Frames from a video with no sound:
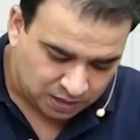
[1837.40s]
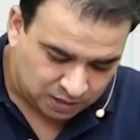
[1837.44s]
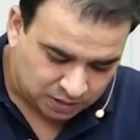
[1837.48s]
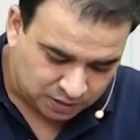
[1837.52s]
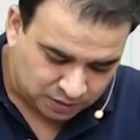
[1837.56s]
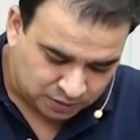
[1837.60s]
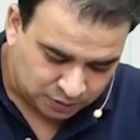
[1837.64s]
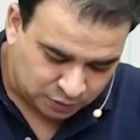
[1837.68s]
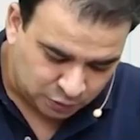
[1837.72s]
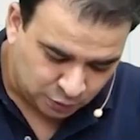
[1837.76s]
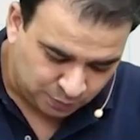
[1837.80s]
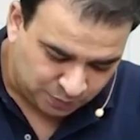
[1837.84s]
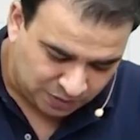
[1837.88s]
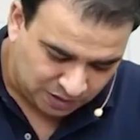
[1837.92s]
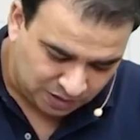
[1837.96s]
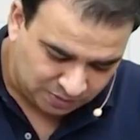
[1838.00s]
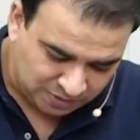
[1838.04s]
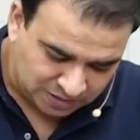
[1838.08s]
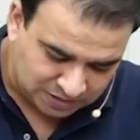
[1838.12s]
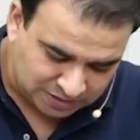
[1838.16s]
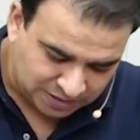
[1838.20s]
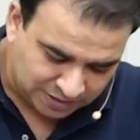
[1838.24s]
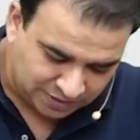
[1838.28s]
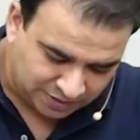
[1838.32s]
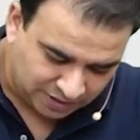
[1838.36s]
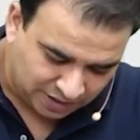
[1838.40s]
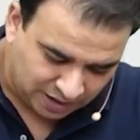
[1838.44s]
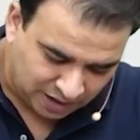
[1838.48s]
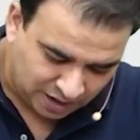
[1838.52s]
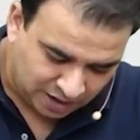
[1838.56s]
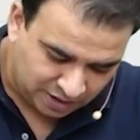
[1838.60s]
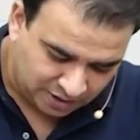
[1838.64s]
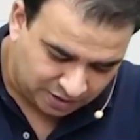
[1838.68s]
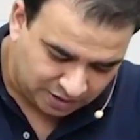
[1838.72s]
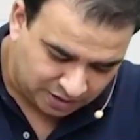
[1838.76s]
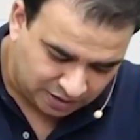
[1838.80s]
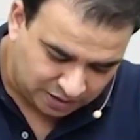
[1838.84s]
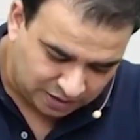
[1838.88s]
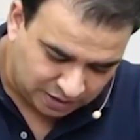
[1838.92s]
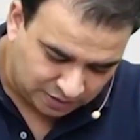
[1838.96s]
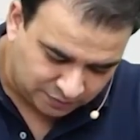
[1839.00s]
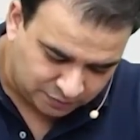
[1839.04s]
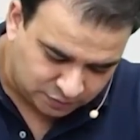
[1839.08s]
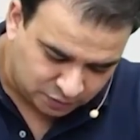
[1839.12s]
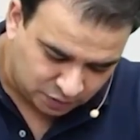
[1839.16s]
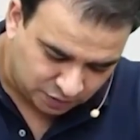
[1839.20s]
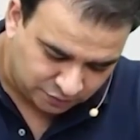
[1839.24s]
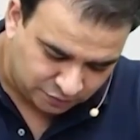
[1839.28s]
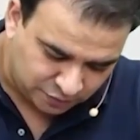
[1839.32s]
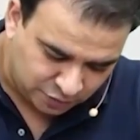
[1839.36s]
Superior mesenteric artery
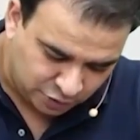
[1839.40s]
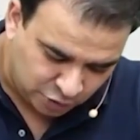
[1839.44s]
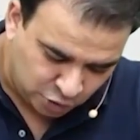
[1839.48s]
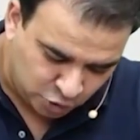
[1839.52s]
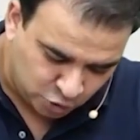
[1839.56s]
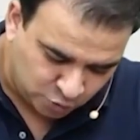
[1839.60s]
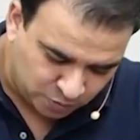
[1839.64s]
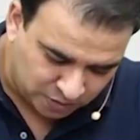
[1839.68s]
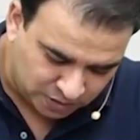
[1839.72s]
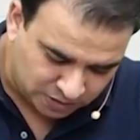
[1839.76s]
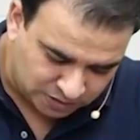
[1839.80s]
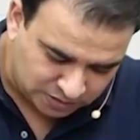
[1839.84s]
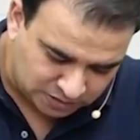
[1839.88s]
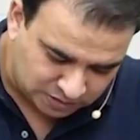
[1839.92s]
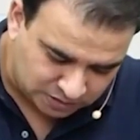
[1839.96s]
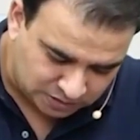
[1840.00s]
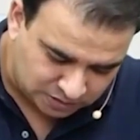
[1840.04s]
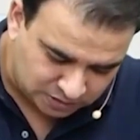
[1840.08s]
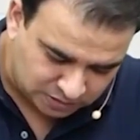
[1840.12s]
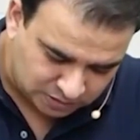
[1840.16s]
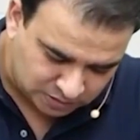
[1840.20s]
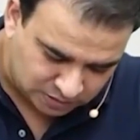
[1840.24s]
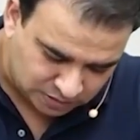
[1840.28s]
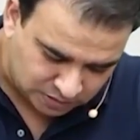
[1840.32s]
gives off numerous